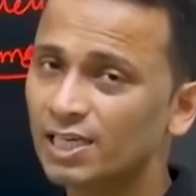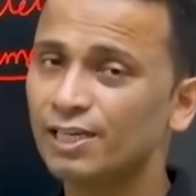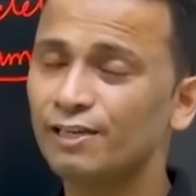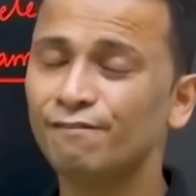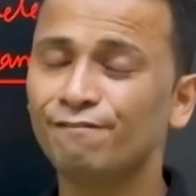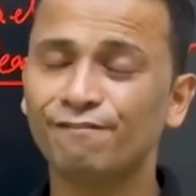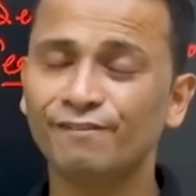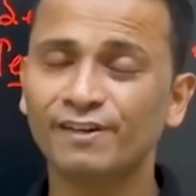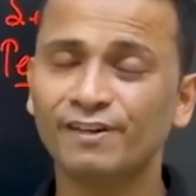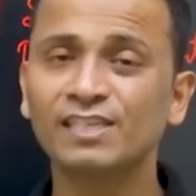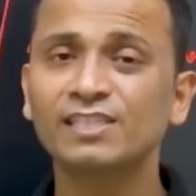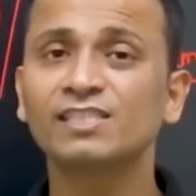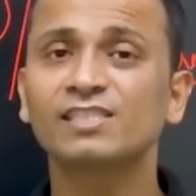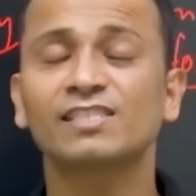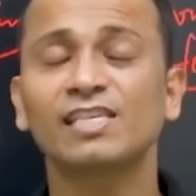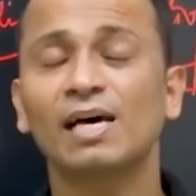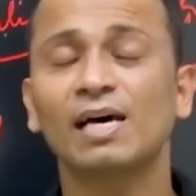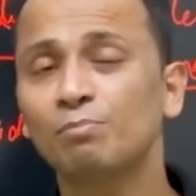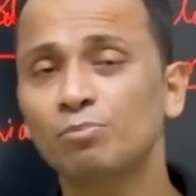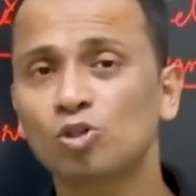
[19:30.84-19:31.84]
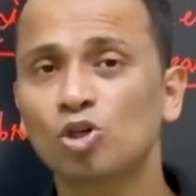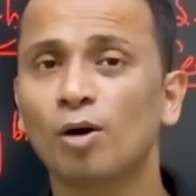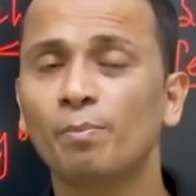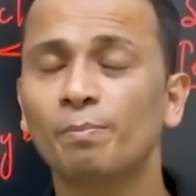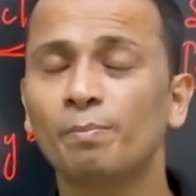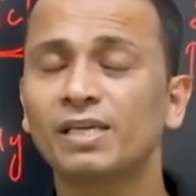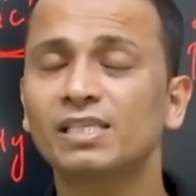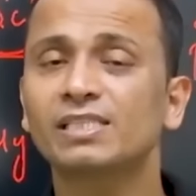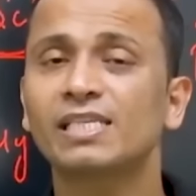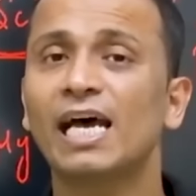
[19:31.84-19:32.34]
different
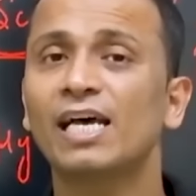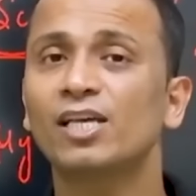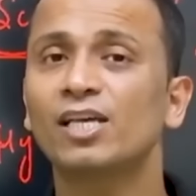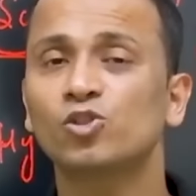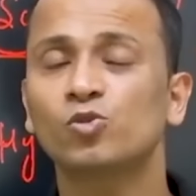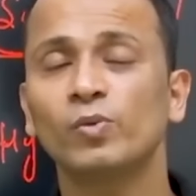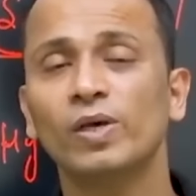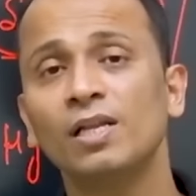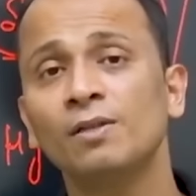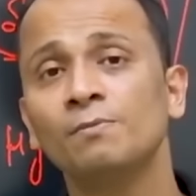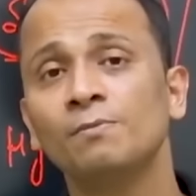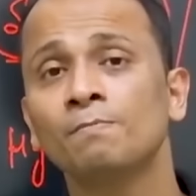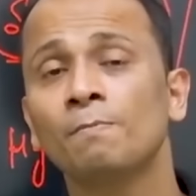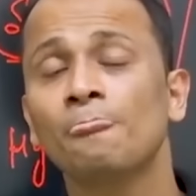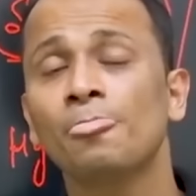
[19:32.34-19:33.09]
subtopics as well.